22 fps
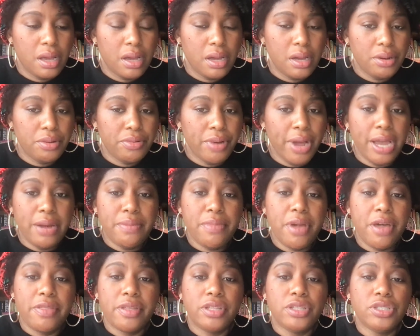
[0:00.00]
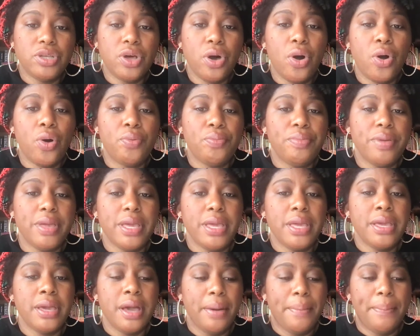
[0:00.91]
Grandmother told
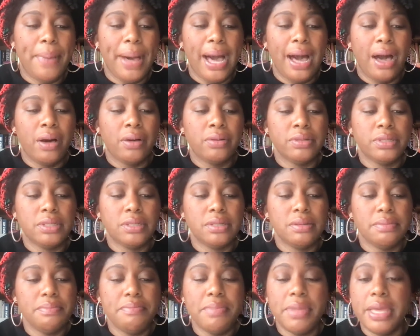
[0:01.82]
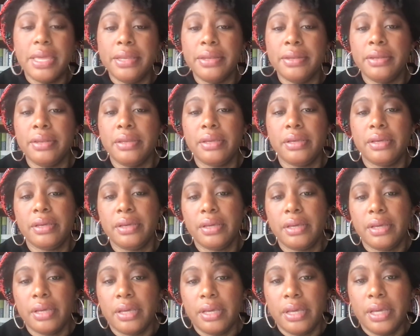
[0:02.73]
me about men
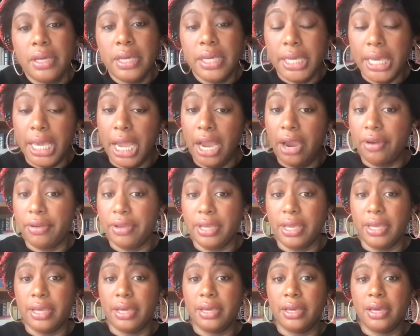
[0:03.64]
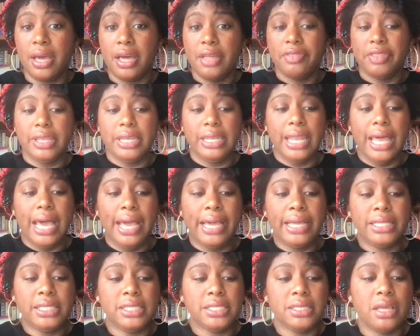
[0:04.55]
carrying the
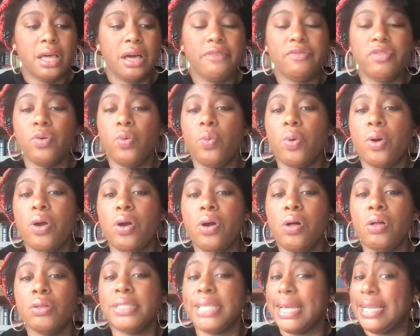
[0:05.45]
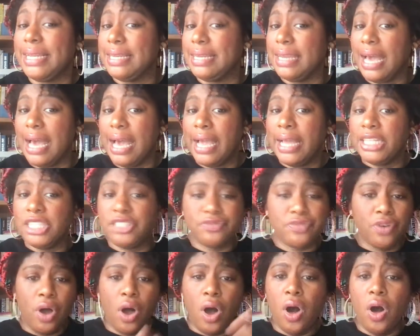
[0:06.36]
light of the world at night
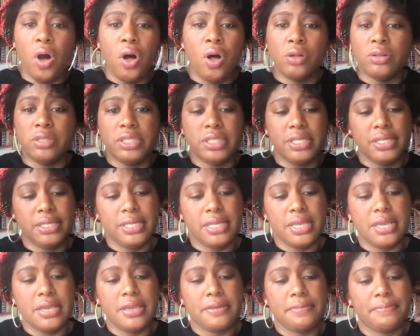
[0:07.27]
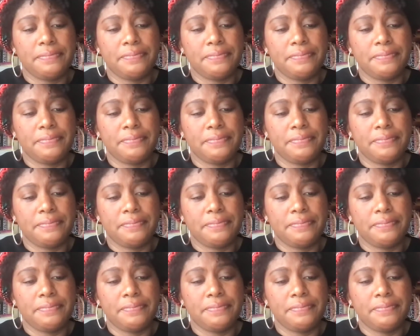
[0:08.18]
for all to see.